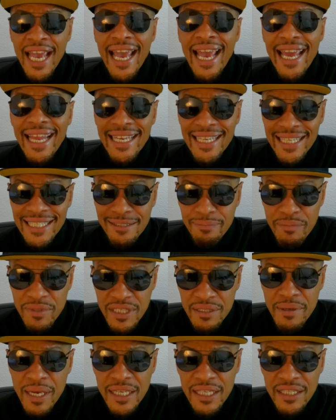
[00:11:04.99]
And let's
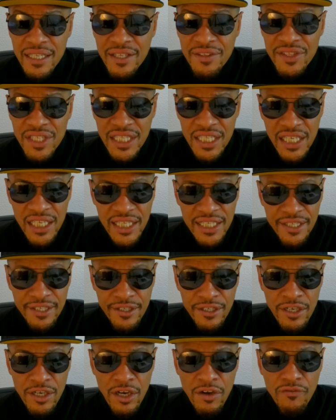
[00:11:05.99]
make another thing clear.
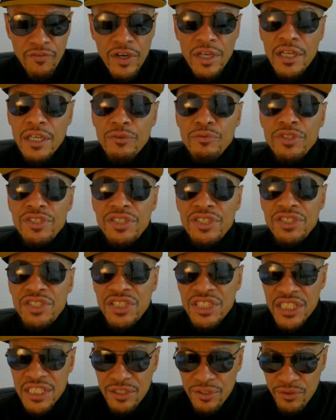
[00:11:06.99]
For Claressa
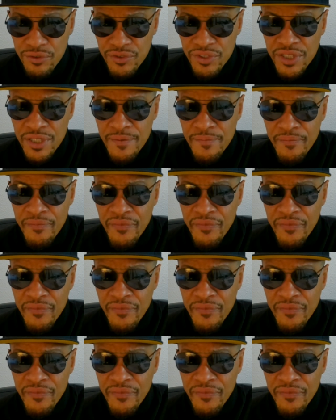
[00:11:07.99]
Shields,